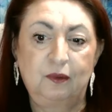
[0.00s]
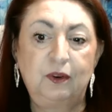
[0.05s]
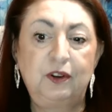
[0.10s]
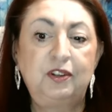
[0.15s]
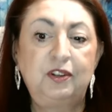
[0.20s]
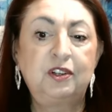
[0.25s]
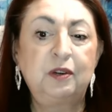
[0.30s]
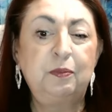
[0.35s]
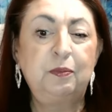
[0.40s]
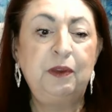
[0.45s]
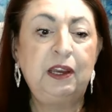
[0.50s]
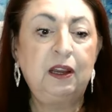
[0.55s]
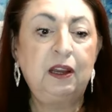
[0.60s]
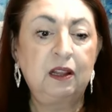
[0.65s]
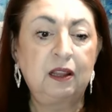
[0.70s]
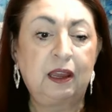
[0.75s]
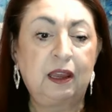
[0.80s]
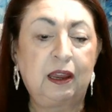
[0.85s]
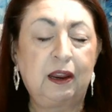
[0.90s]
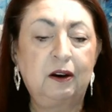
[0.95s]
We should be
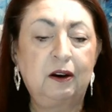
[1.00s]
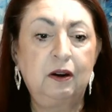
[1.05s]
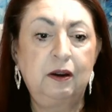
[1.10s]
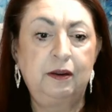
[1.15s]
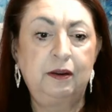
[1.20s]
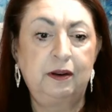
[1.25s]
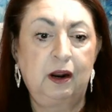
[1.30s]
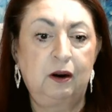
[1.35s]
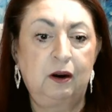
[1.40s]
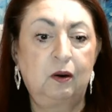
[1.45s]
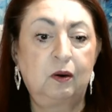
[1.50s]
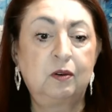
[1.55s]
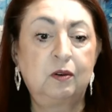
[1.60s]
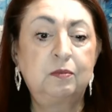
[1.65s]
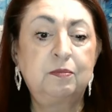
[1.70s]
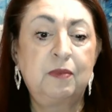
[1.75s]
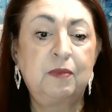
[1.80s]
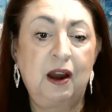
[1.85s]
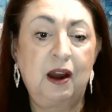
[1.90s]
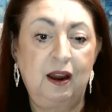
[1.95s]
clear in our
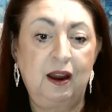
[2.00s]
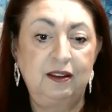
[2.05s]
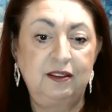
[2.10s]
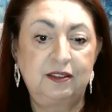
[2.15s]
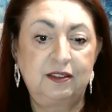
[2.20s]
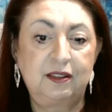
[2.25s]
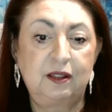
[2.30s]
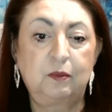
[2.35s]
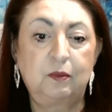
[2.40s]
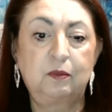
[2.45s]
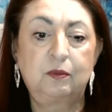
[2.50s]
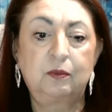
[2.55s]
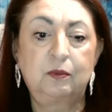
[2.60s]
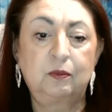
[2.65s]
own minds that